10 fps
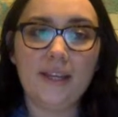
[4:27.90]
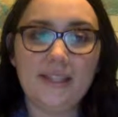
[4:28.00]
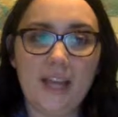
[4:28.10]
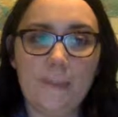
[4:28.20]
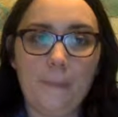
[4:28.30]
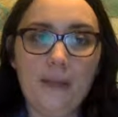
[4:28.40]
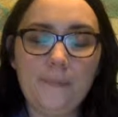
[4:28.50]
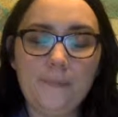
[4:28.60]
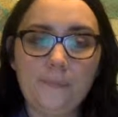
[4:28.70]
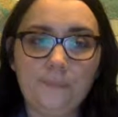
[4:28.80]

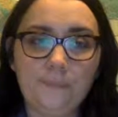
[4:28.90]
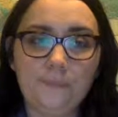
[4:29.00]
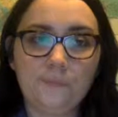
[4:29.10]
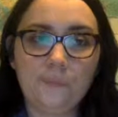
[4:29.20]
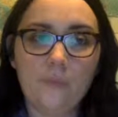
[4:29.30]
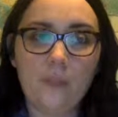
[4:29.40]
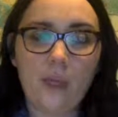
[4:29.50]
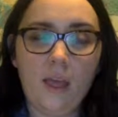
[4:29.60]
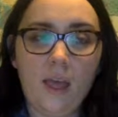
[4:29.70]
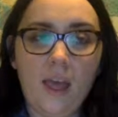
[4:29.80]
assignment.
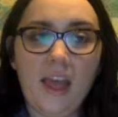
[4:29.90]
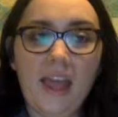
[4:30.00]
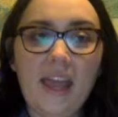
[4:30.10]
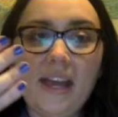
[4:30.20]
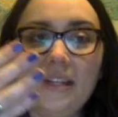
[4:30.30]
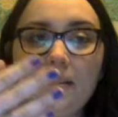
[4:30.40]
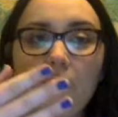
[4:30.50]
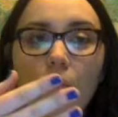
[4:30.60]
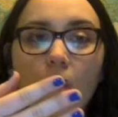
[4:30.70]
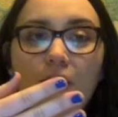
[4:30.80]
And
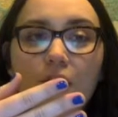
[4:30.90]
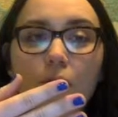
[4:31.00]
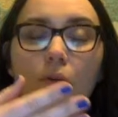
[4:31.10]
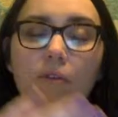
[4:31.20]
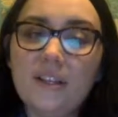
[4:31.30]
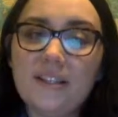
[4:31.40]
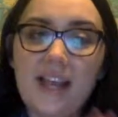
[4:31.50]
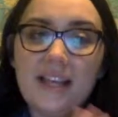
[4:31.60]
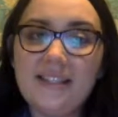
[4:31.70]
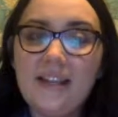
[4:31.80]
what's cool is
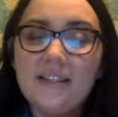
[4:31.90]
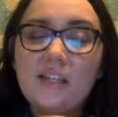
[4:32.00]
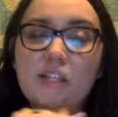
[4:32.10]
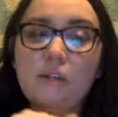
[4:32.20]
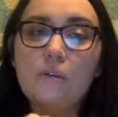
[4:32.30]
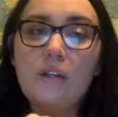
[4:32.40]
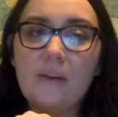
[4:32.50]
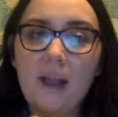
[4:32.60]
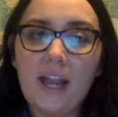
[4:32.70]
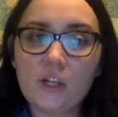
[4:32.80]
that it says the due date
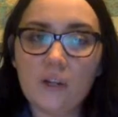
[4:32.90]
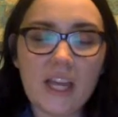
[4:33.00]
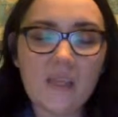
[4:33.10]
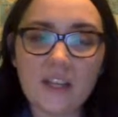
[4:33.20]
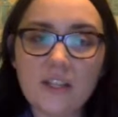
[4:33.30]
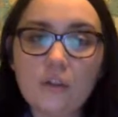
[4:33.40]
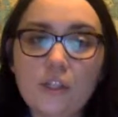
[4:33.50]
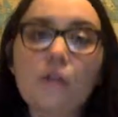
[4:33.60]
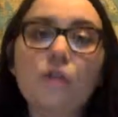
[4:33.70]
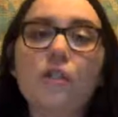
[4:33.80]
right underneath it. So
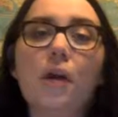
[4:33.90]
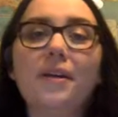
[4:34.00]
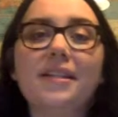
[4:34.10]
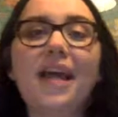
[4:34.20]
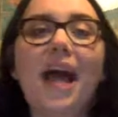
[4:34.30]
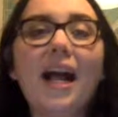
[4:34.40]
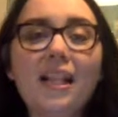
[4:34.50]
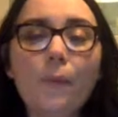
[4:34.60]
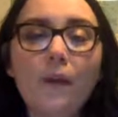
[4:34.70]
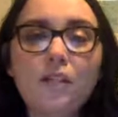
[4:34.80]
students know
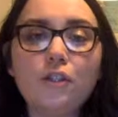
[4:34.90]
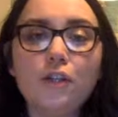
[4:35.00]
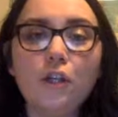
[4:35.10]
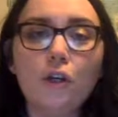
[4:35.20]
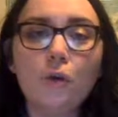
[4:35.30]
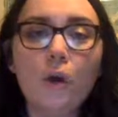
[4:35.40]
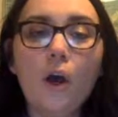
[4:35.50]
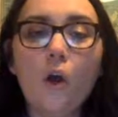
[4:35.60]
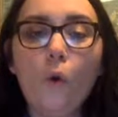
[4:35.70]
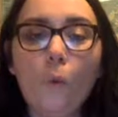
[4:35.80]
exactly when it's due,
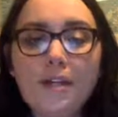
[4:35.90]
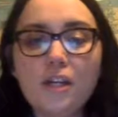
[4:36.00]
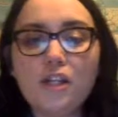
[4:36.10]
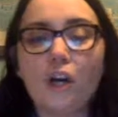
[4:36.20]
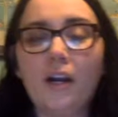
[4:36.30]
when to turn